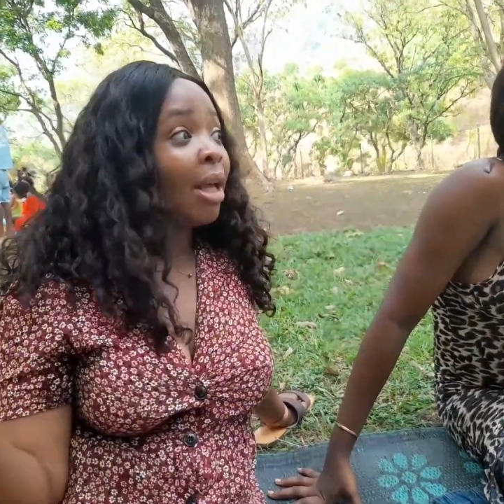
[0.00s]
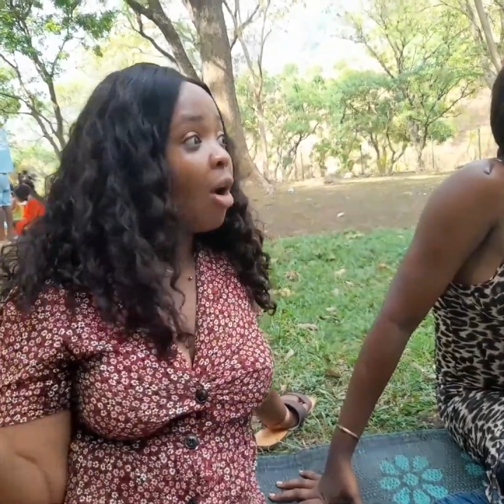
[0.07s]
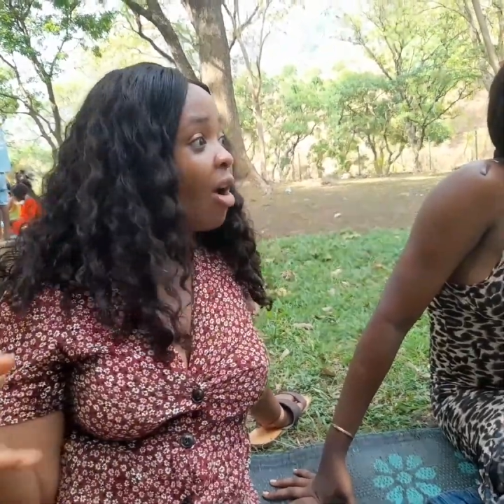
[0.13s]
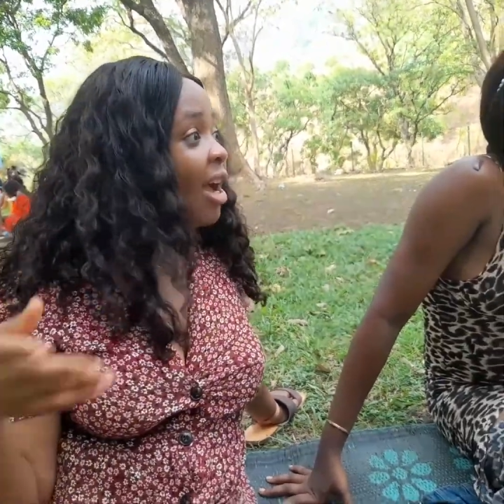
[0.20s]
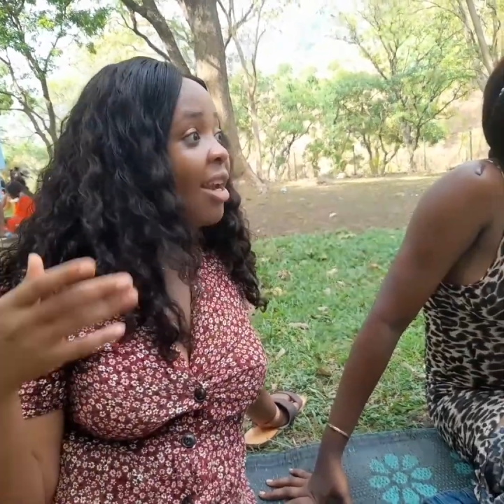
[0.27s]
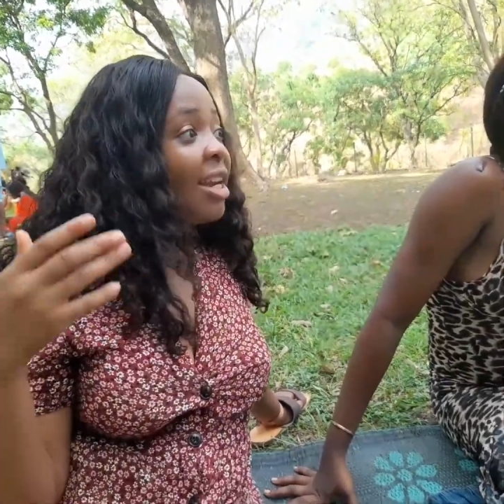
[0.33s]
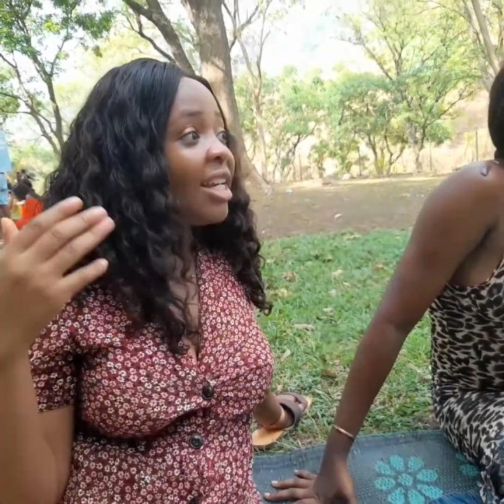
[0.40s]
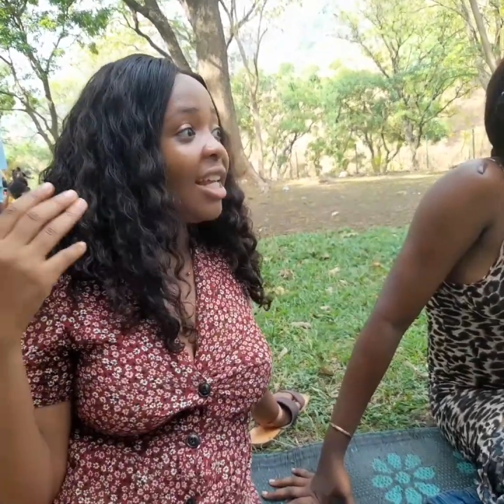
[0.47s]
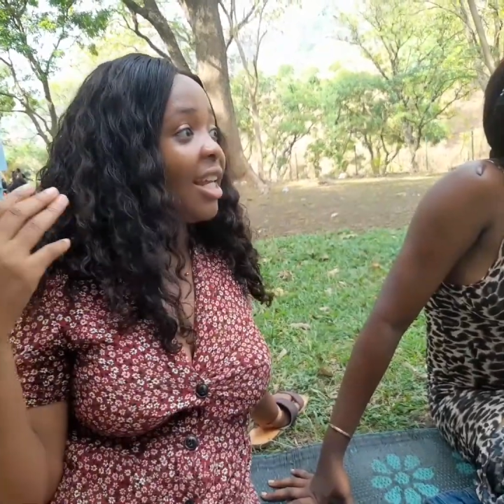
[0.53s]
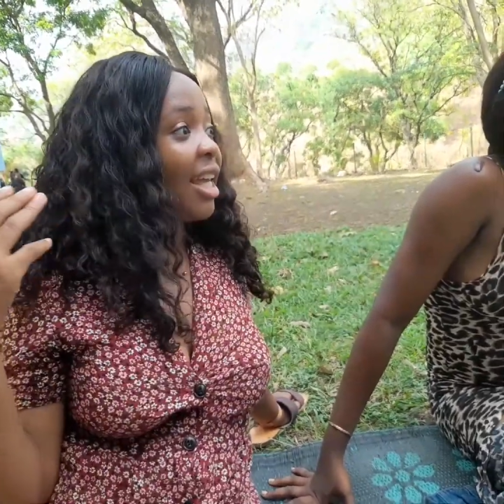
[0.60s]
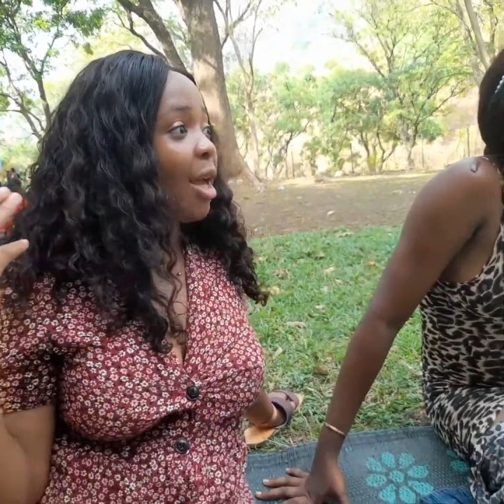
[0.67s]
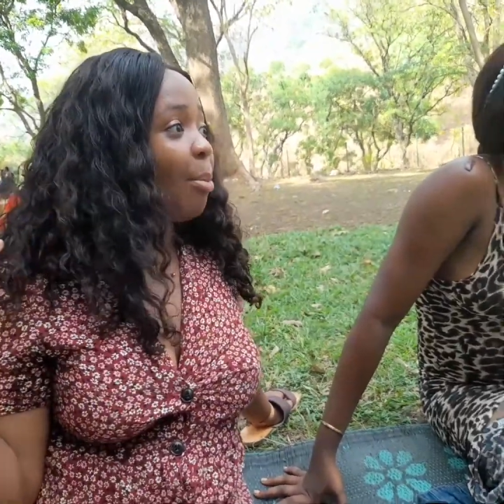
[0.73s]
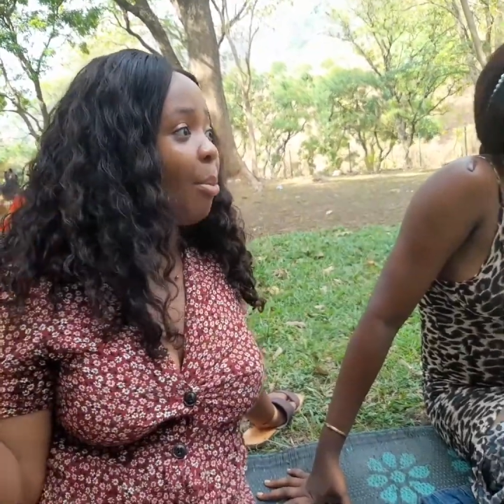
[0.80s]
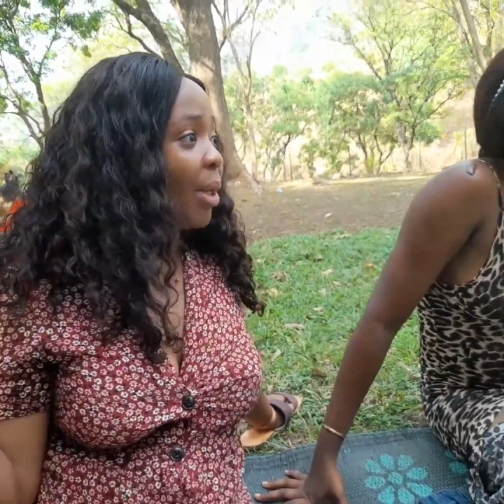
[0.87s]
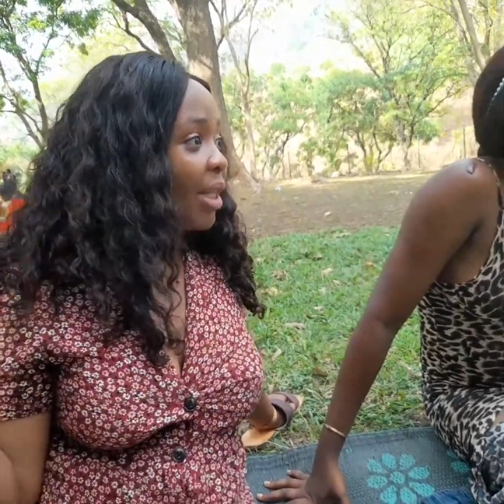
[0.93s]
Organa, they
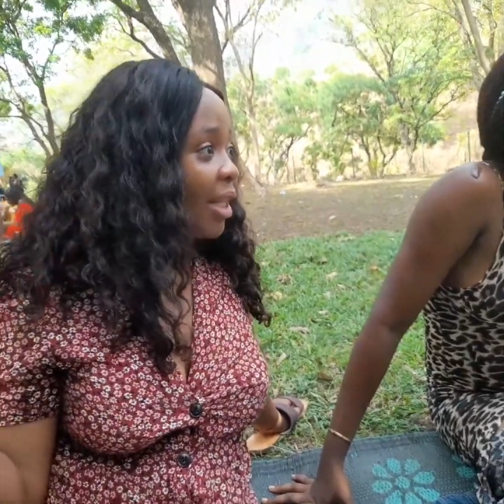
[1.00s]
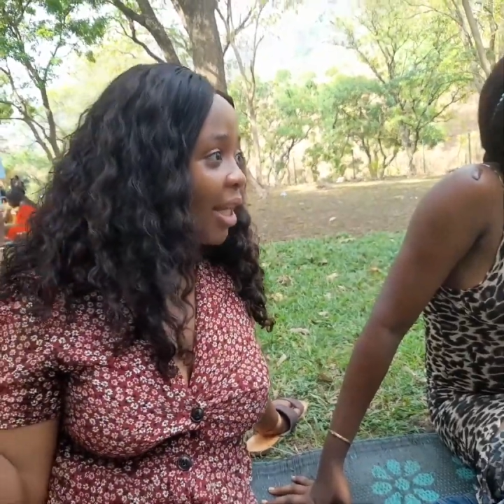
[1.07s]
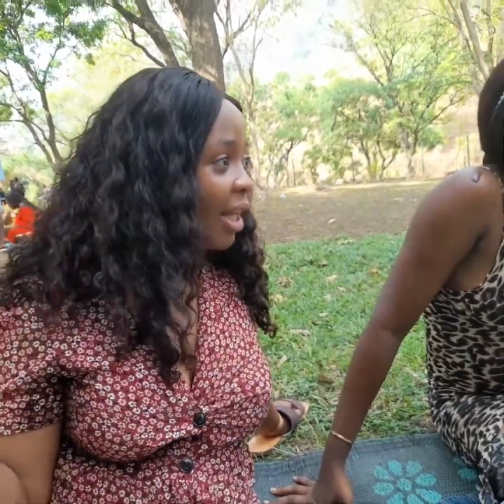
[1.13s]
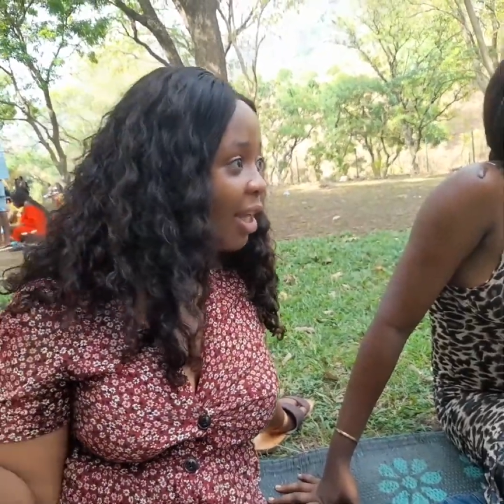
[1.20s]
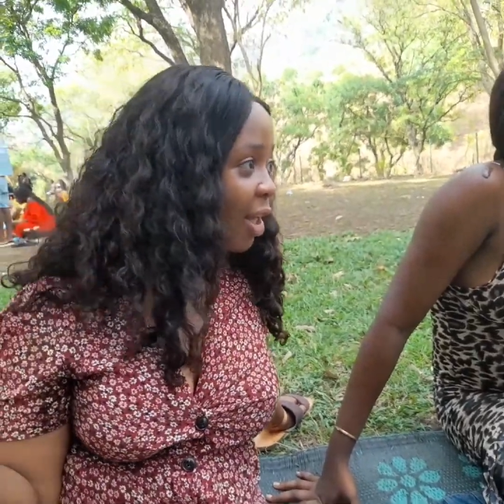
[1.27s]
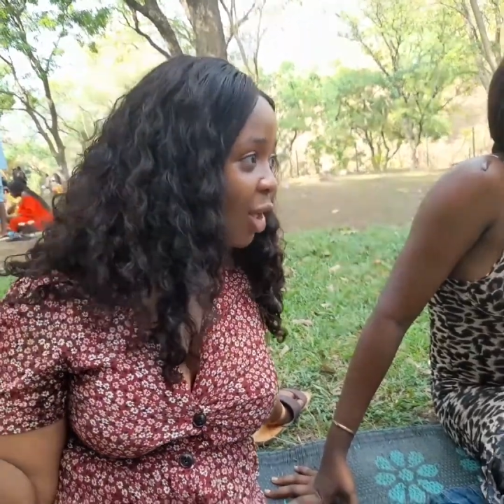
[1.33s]
get better.